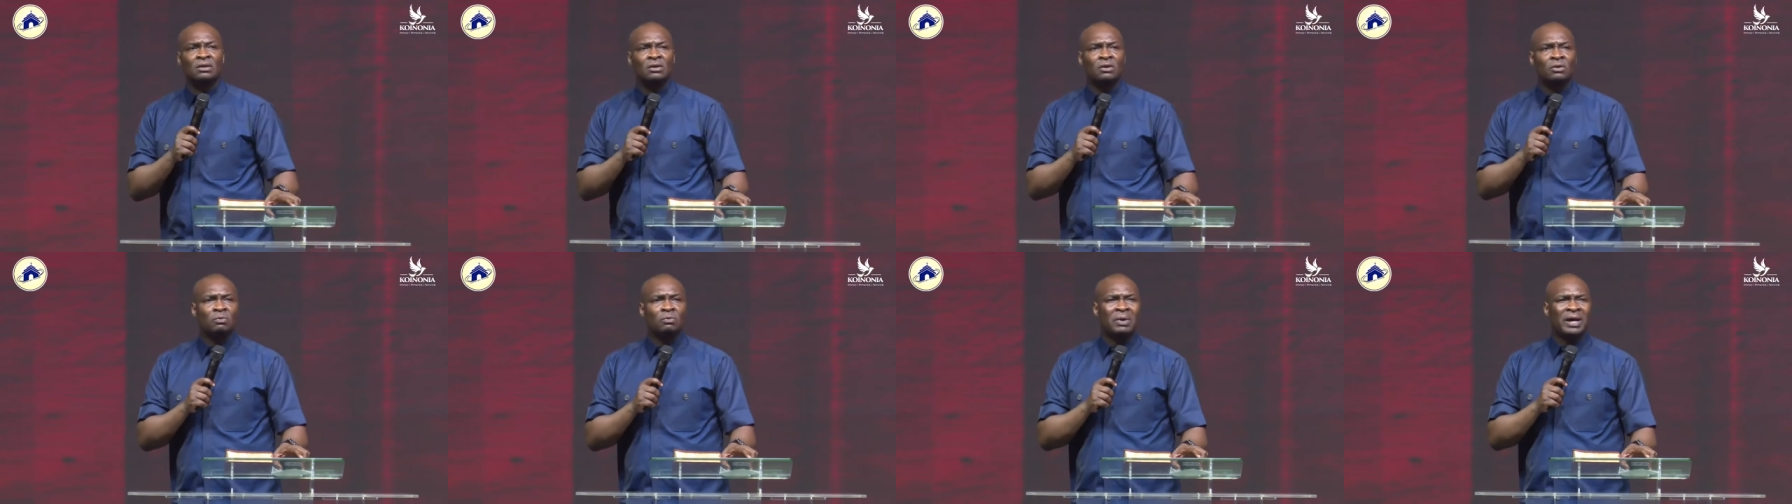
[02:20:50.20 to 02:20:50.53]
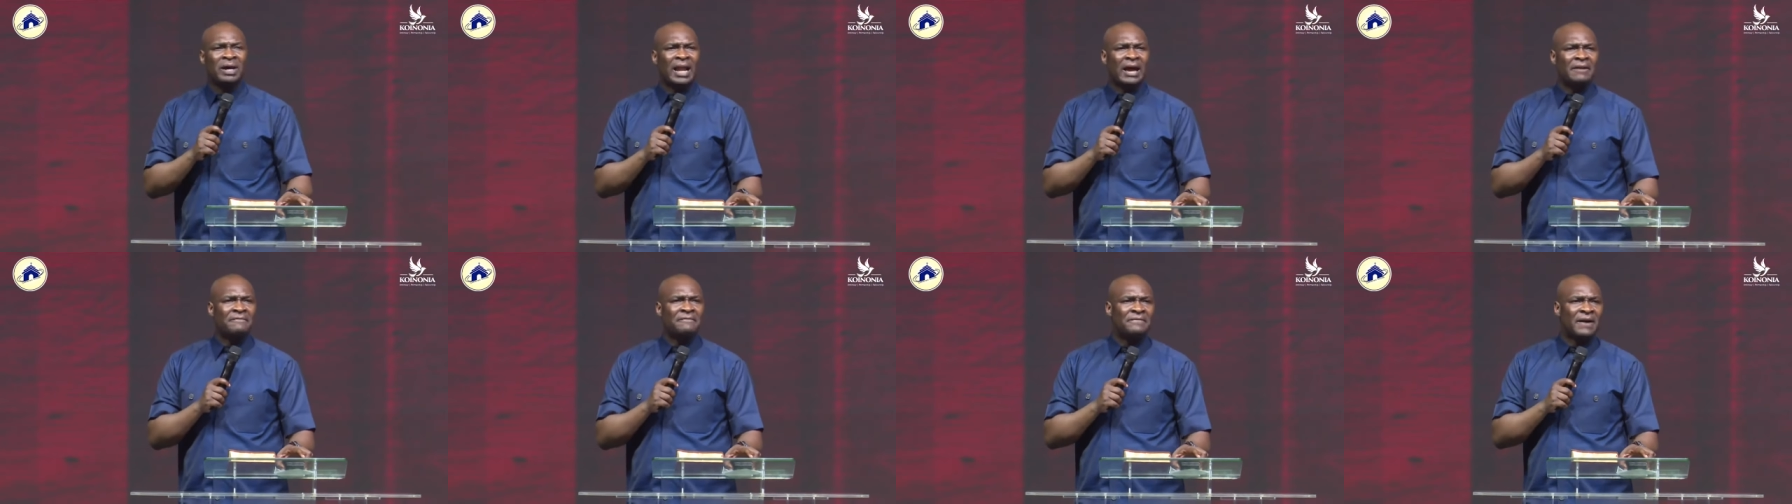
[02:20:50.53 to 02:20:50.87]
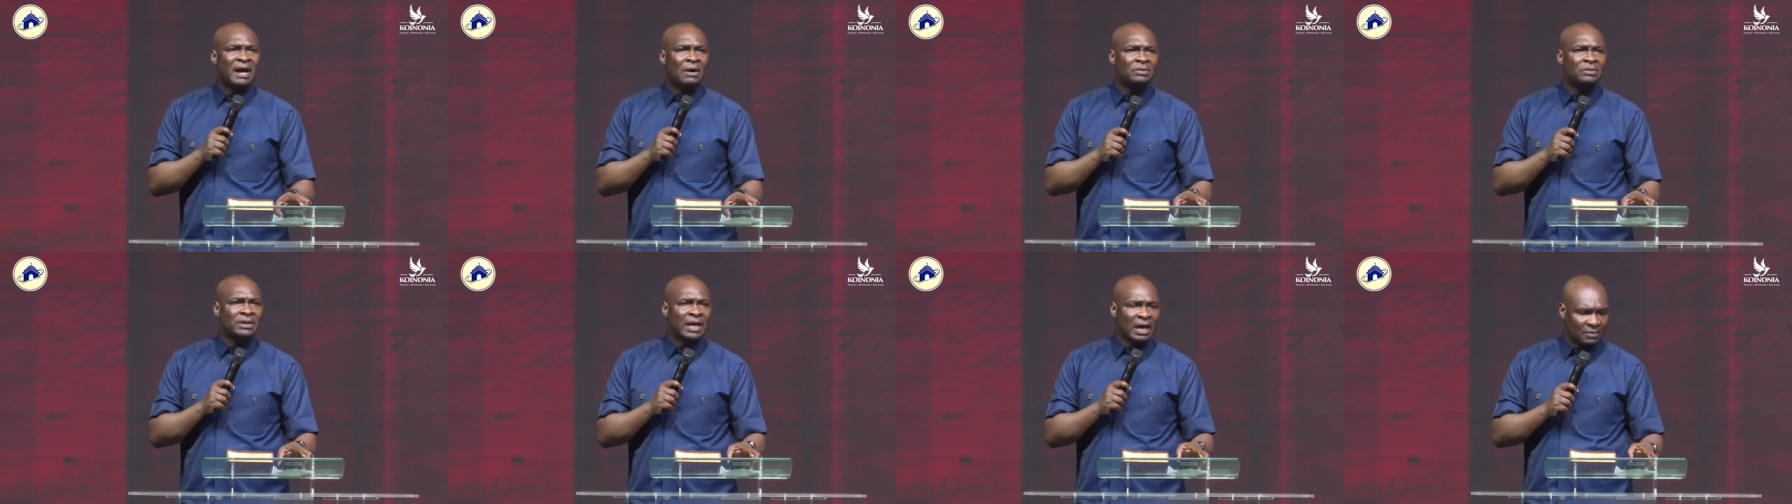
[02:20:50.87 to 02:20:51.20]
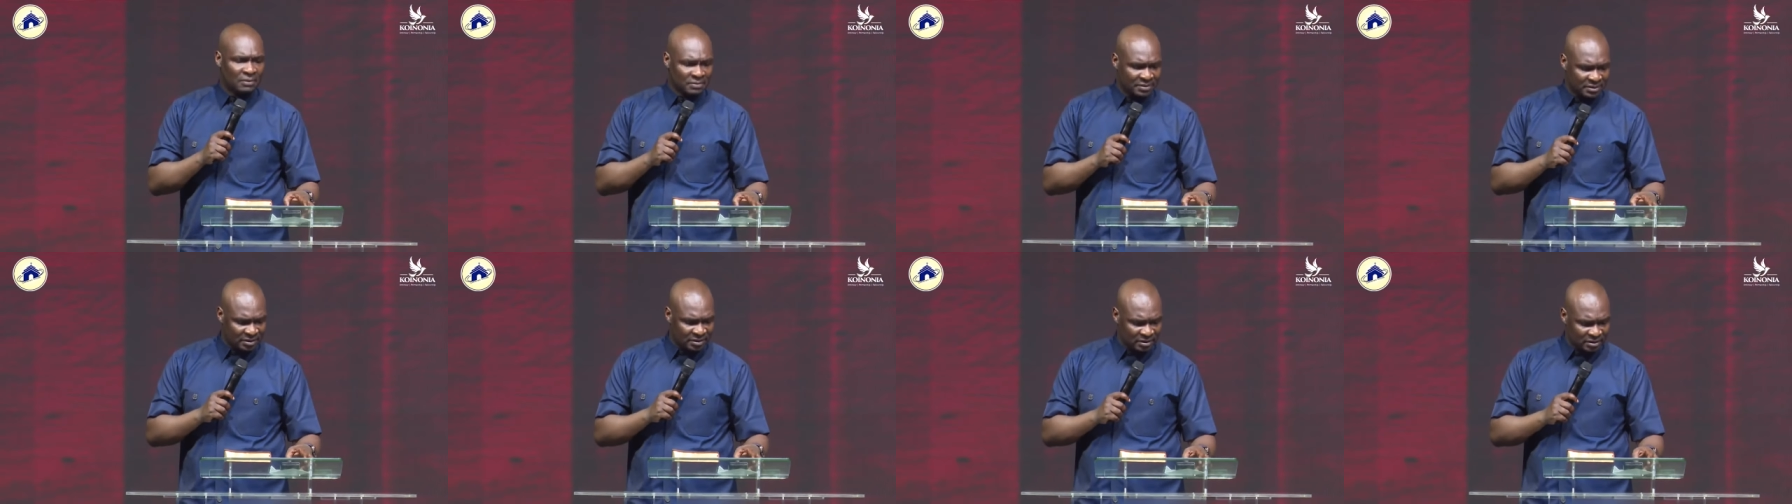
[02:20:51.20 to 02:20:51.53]
when I found
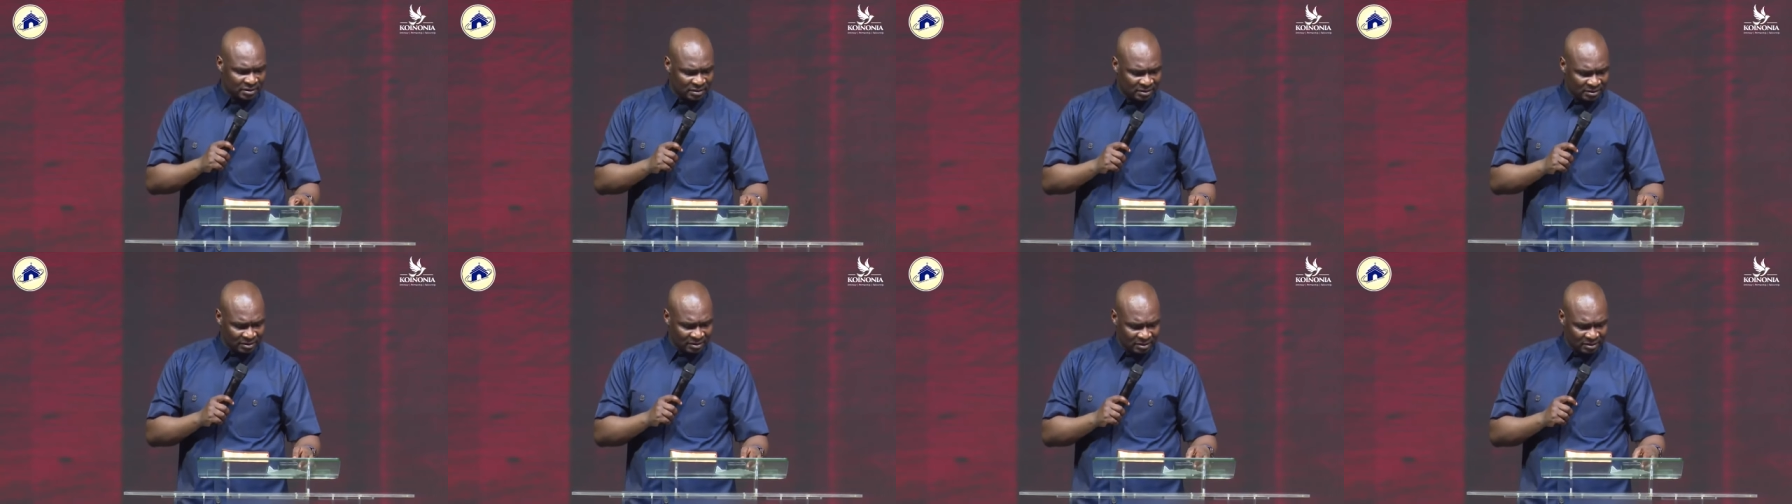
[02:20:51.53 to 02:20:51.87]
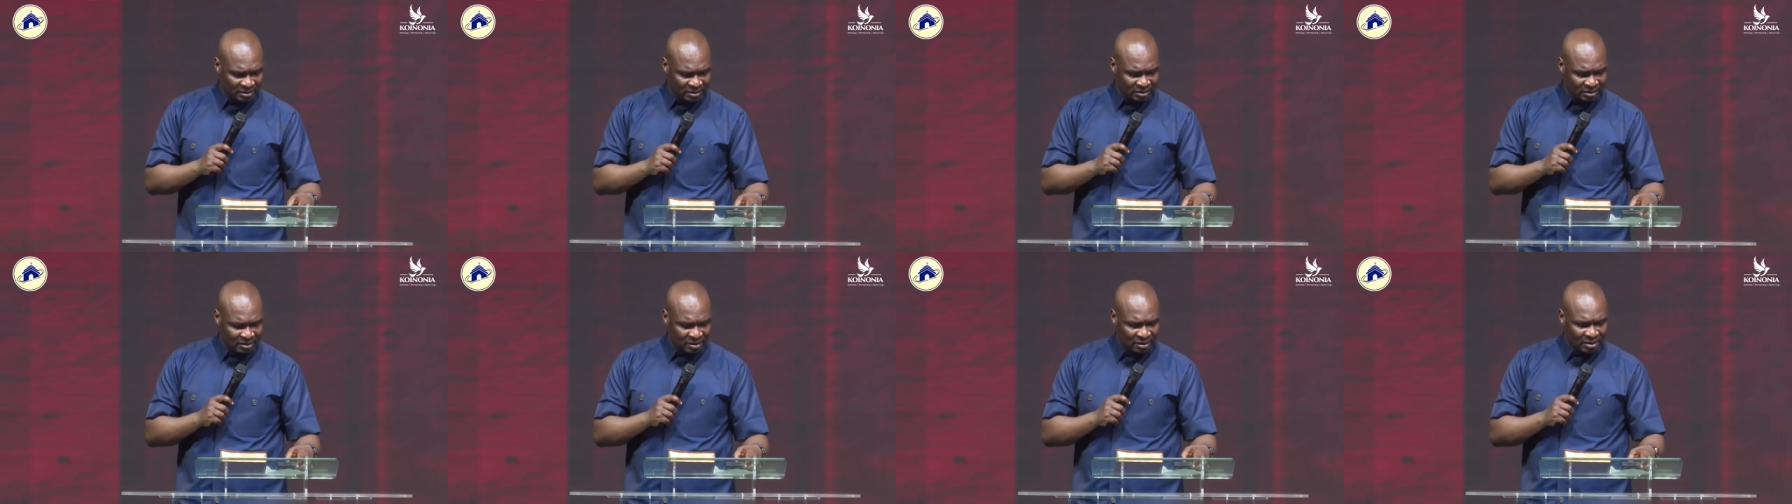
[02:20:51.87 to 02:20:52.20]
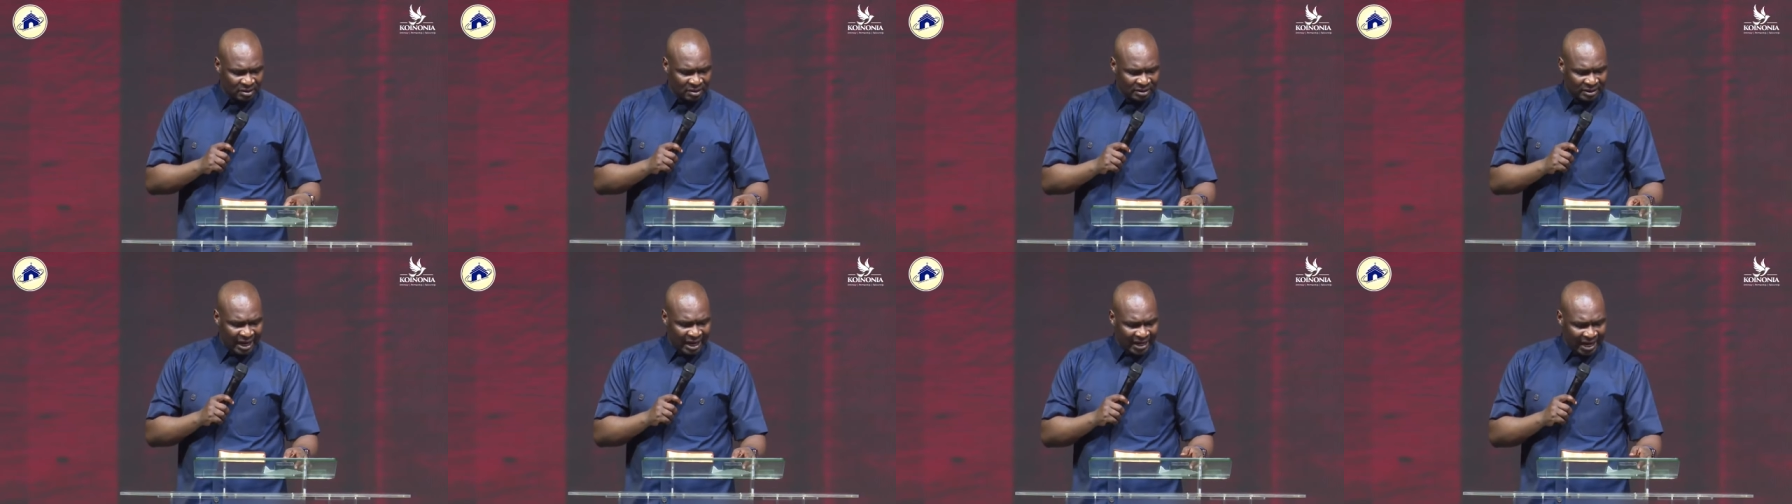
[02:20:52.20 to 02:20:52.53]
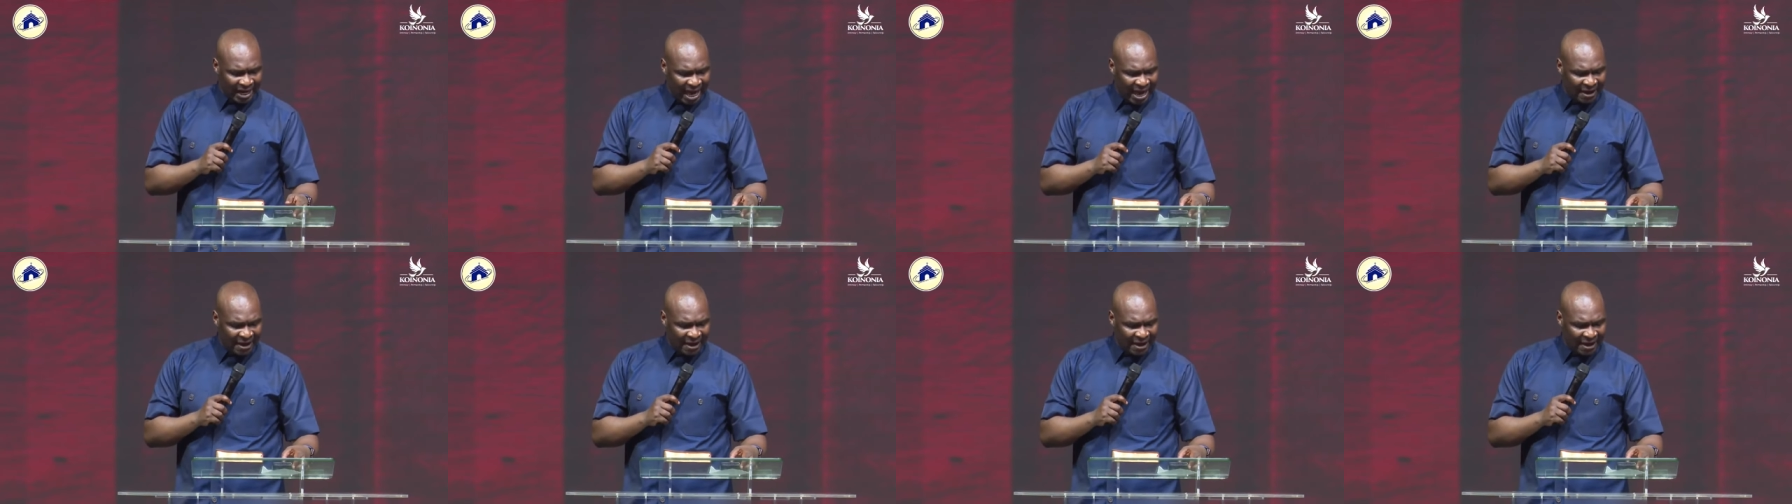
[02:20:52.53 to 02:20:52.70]
out that